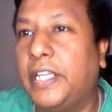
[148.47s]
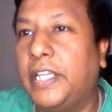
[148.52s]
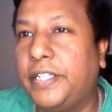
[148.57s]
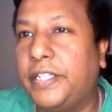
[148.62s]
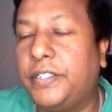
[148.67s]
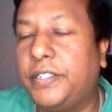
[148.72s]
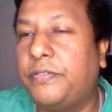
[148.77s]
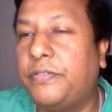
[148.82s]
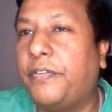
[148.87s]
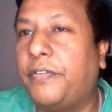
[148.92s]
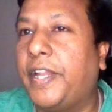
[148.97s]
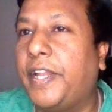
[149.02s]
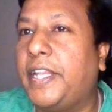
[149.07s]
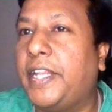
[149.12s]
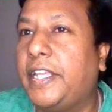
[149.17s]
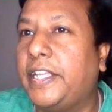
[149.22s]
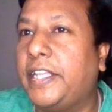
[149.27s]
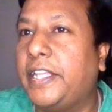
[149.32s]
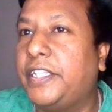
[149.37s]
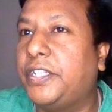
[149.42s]
it is very
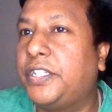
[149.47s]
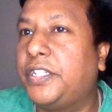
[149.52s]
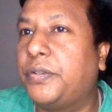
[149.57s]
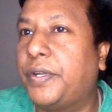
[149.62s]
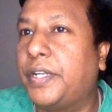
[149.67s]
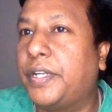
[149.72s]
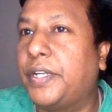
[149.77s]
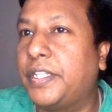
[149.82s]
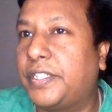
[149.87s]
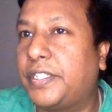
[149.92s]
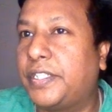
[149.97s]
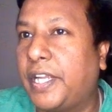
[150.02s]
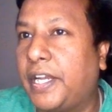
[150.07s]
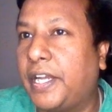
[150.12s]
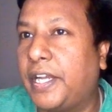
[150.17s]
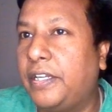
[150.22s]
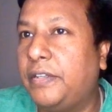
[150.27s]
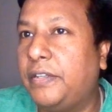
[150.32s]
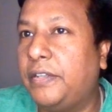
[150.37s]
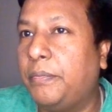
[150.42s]
easy to
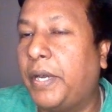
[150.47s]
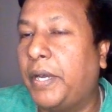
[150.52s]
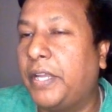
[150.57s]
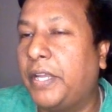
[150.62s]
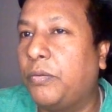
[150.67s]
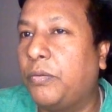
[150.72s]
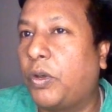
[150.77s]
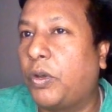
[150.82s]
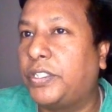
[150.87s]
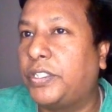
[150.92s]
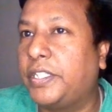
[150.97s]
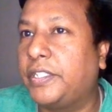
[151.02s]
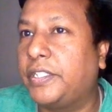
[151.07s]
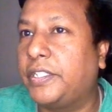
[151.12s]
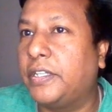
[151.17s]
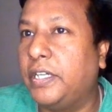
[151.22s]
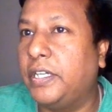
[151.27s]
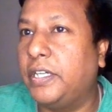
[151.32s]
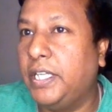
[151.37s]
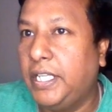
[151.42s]
understand by watching
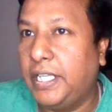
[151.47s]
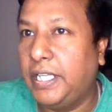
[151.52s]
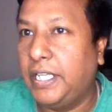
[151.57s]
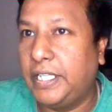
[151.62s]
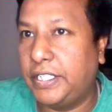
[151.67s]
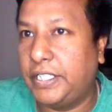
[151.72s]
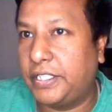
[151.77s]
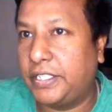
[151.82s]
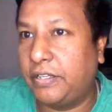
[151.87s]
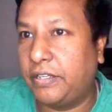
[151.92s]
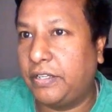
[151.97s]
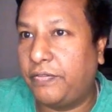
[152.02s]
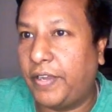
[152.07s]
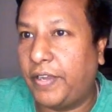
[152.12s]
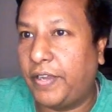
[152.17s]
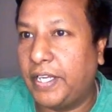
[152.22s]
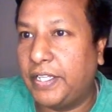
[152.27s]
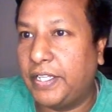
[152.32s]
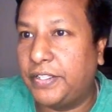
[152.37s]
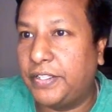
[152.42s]
the JSON
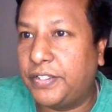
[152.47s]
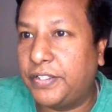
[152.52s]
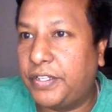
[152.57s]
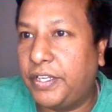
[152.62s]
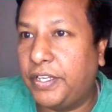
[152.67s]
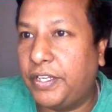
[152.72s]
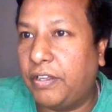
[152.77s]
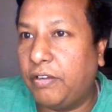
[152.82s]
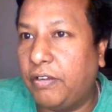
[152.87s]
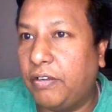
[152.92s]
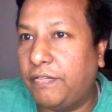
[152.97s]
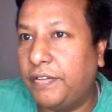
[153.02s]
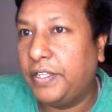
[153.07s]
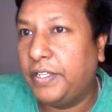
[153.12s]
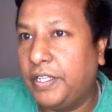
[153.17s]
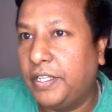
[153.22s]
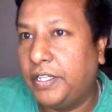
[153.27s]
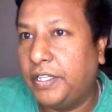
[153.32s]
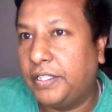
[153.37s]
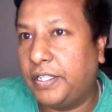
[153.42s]
file instead of
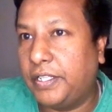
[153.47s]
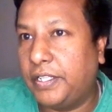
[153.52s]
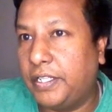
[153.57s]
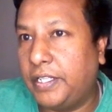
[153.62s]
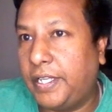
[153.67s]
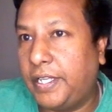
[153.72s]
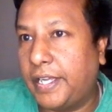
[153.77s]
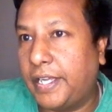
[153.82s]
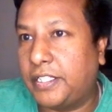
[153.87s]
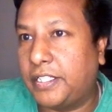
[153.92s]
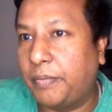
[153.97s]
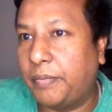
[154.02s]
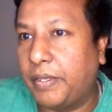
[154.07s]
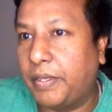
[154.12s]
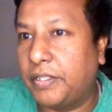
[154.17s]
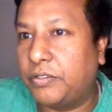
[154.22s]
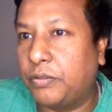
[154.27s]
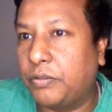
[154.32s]
the XML.